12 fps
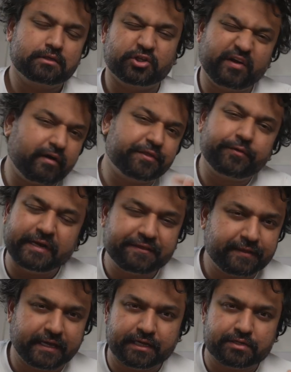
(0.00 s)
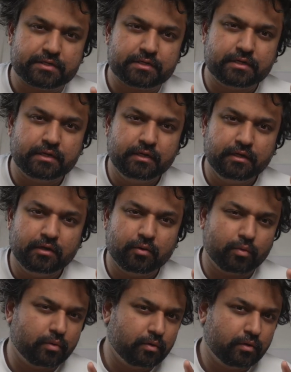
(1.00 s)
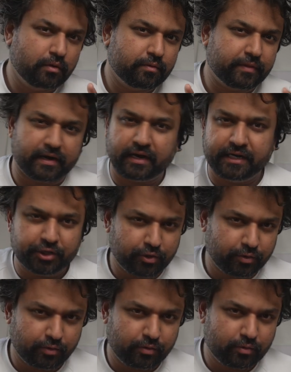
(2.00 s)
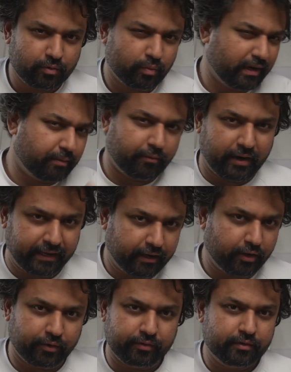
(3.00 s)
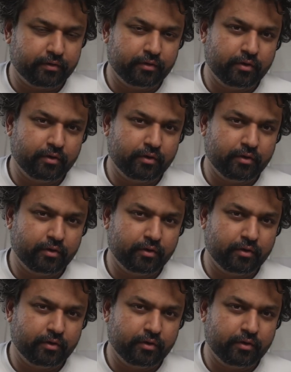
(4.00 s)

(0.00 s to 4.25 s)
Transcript: So there are 3 things that I do when I'm writing code.